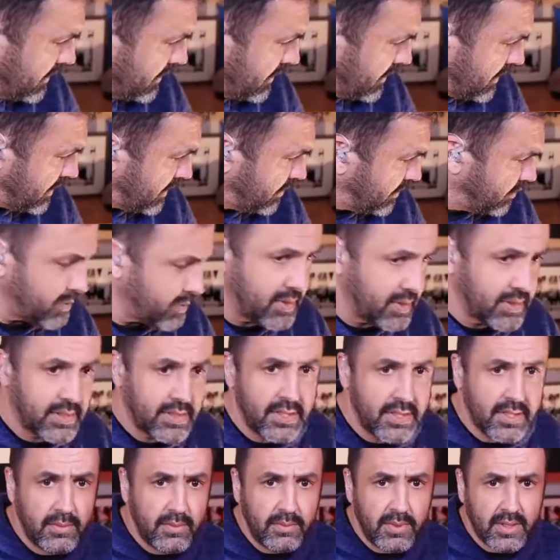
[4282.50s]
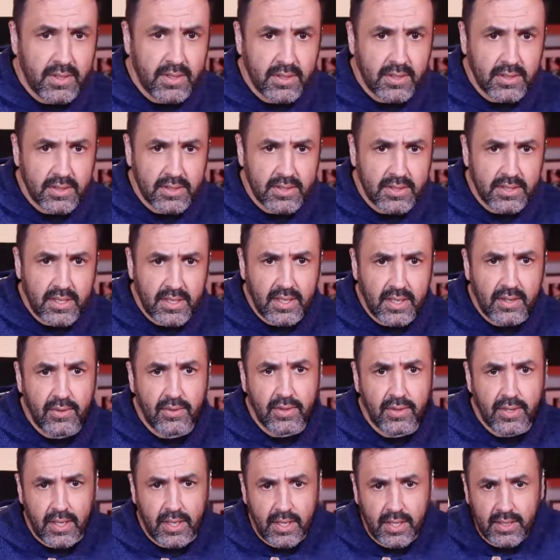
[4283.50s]
Let me see, because
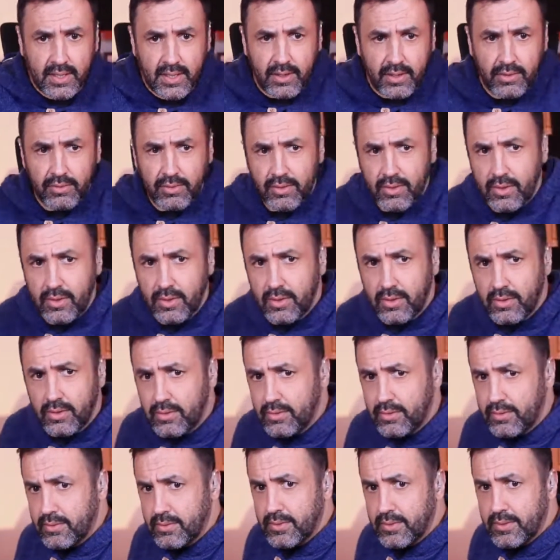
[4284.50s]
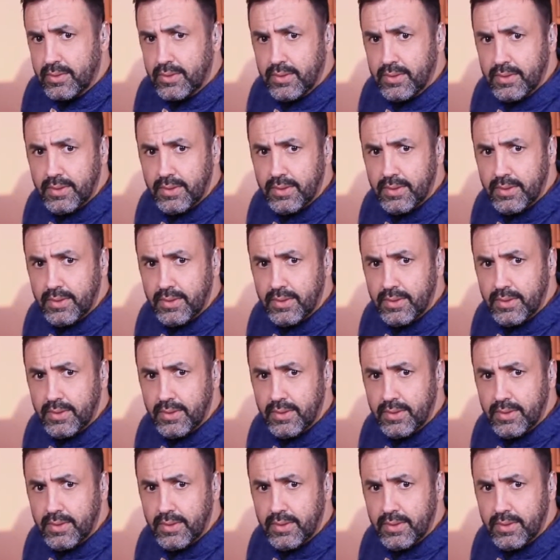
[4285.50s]
okay, there we go.